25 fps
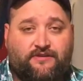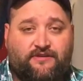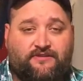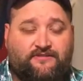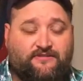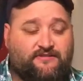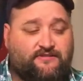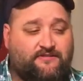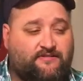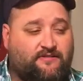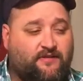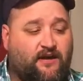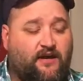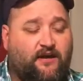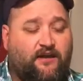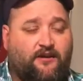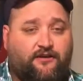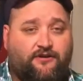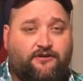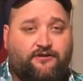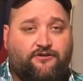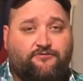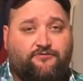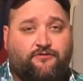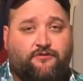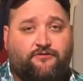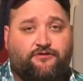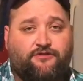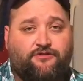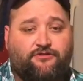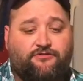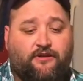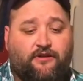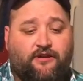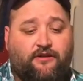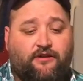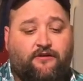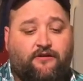This is not a good drone to
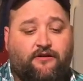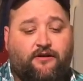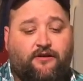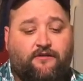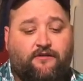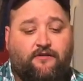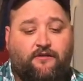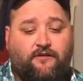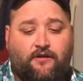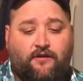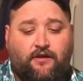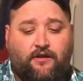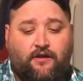train on.